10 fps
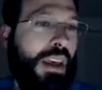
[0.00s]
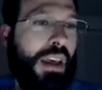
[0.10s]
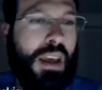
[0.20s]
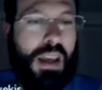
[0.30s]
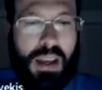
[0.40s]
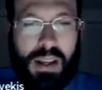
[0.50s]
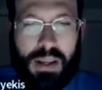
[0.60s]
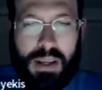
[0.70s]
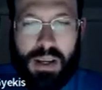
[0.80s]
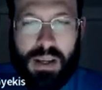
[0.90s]
And
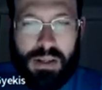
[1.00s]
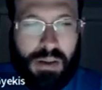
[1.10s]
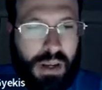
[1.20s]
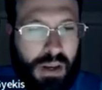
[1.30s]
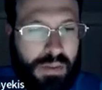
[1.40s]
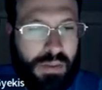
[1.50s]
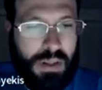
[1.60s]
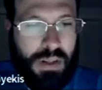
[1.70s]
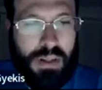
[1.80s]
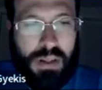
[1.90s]
yeah, so I have
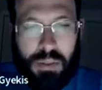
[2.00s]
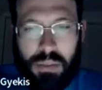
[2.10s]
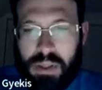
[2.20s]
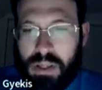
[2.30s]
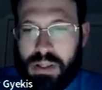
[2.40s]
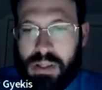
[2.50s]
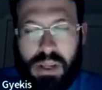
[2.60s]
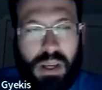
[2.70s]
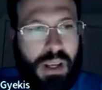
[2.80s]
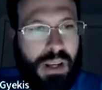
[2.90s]
to type in this
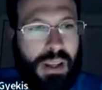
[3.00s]
date.